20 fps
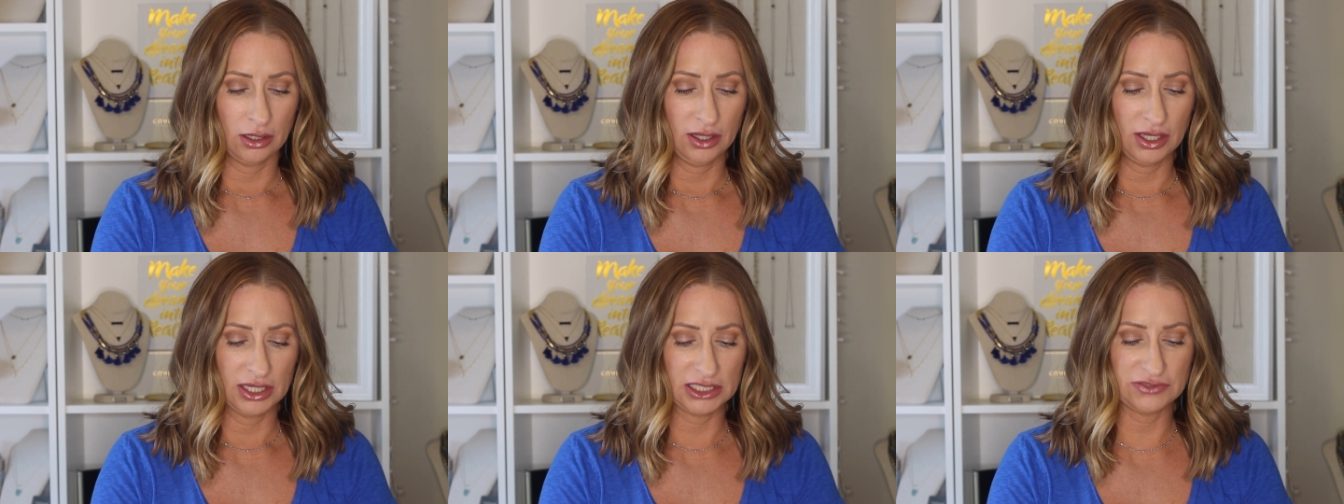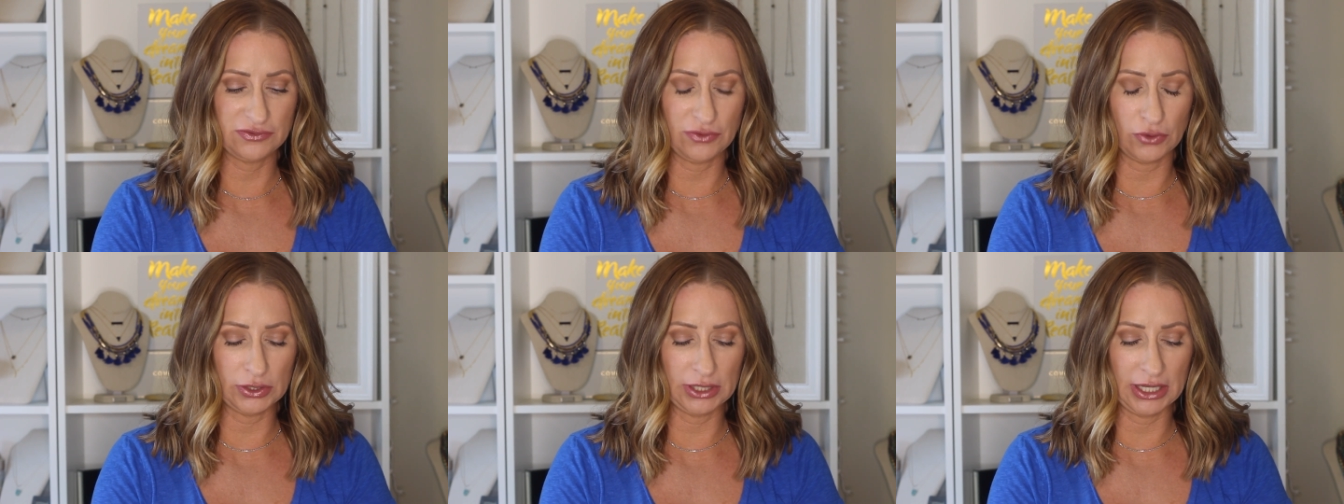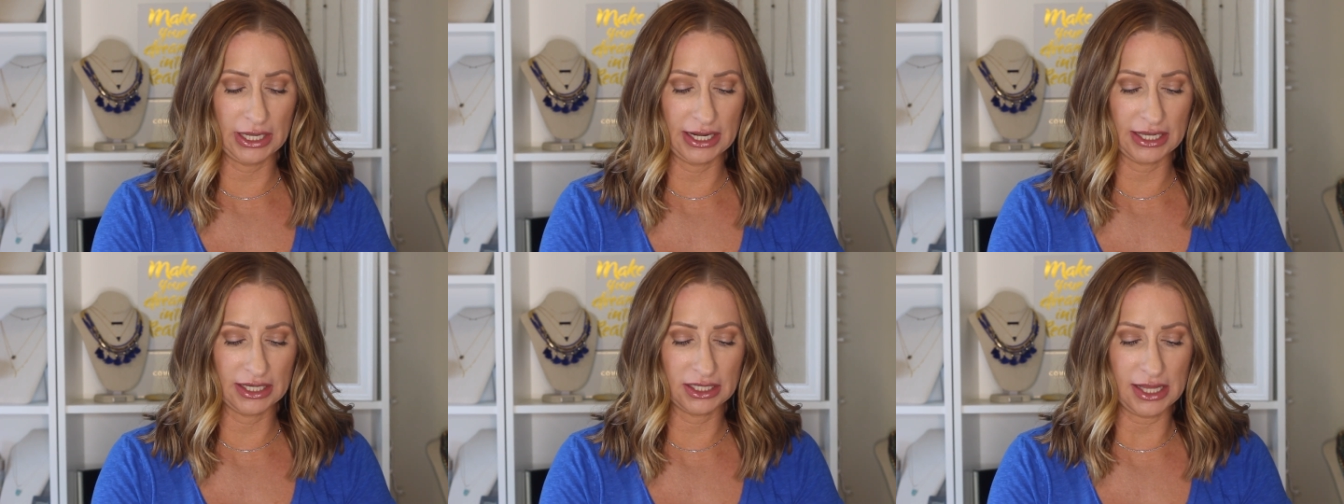
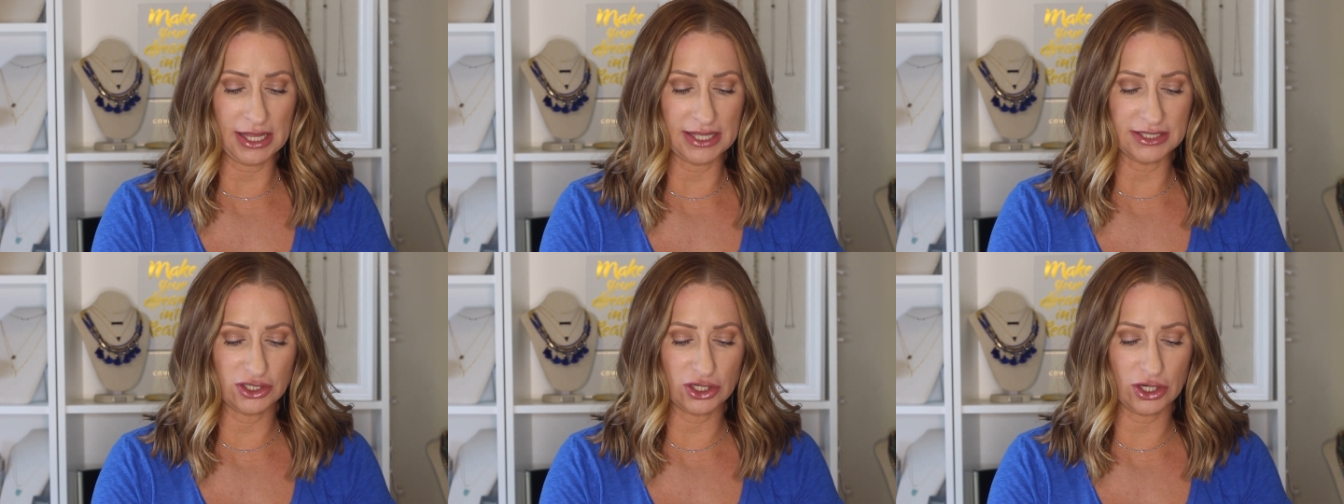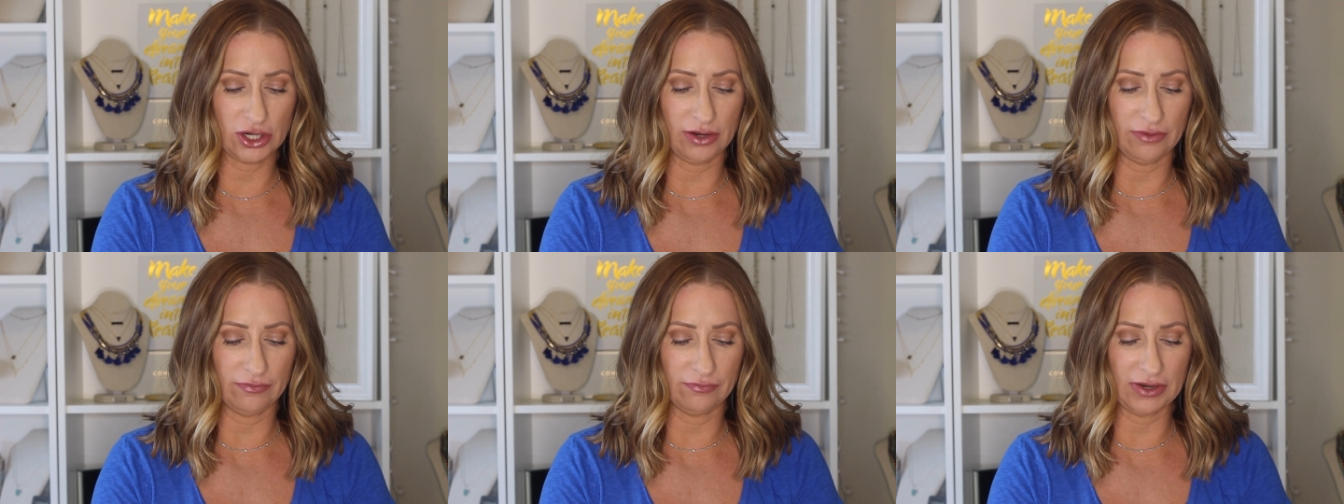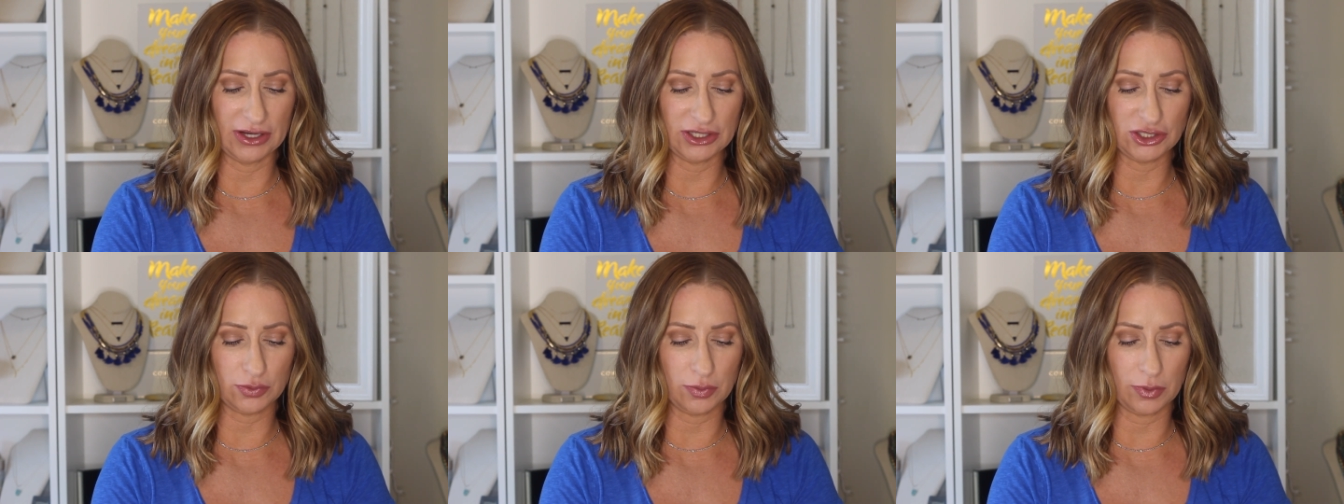Exfoliating Cleanser
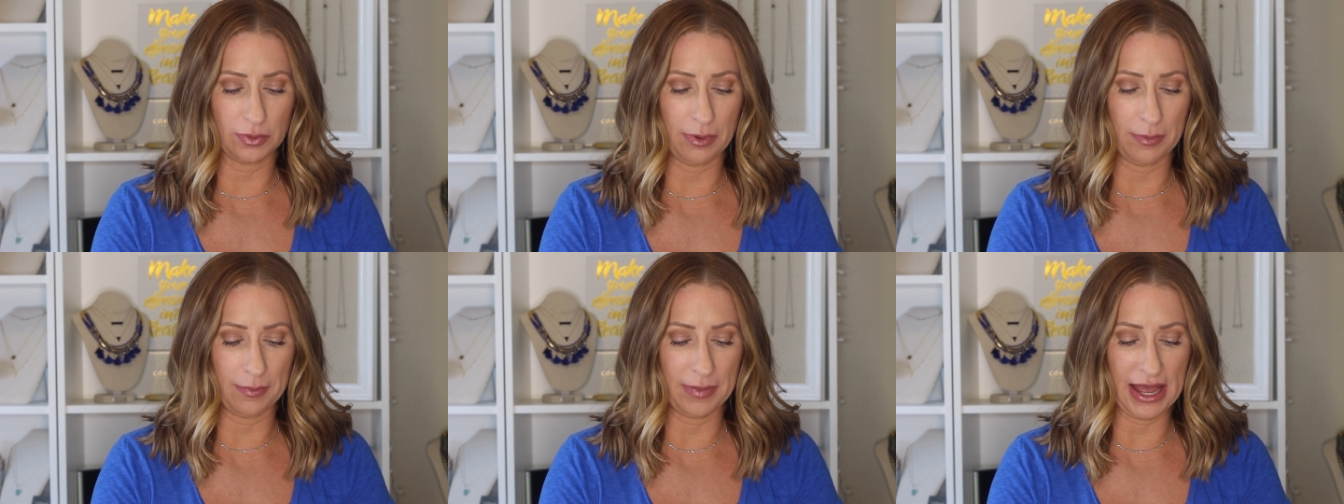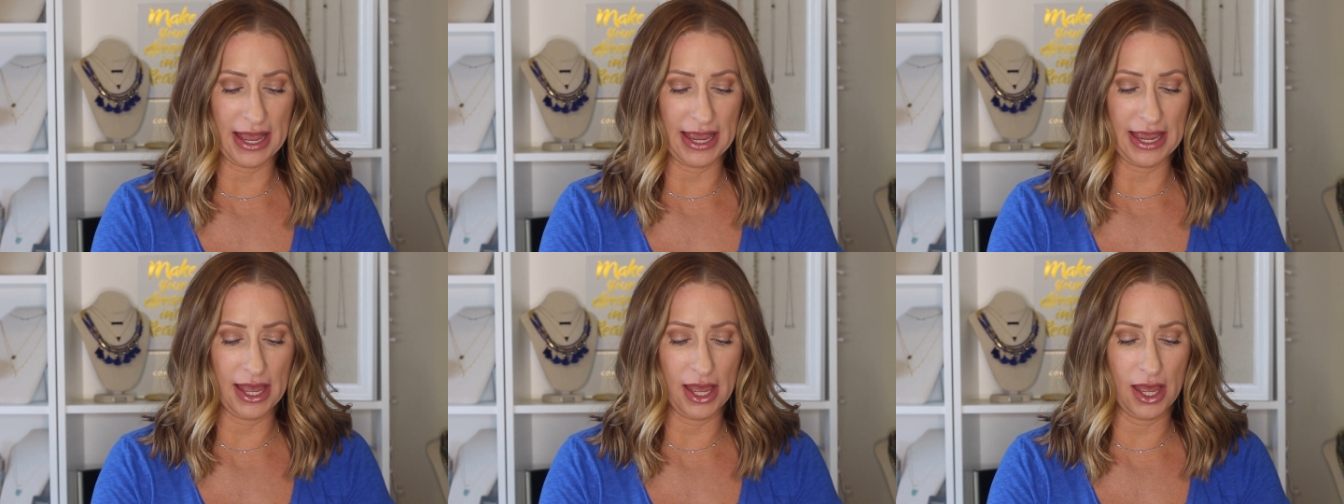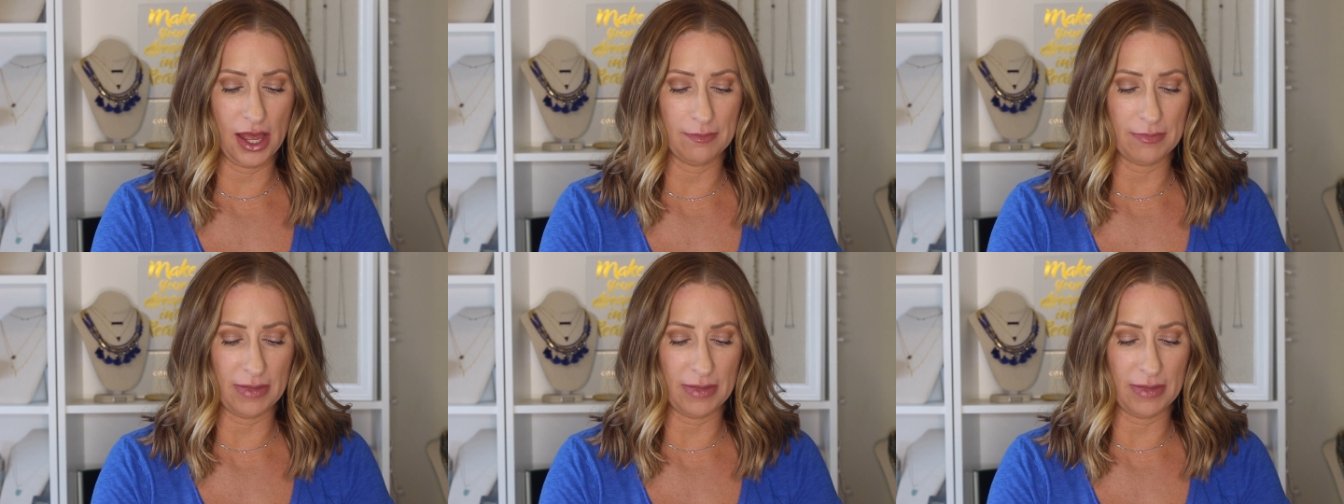enriched with papaya,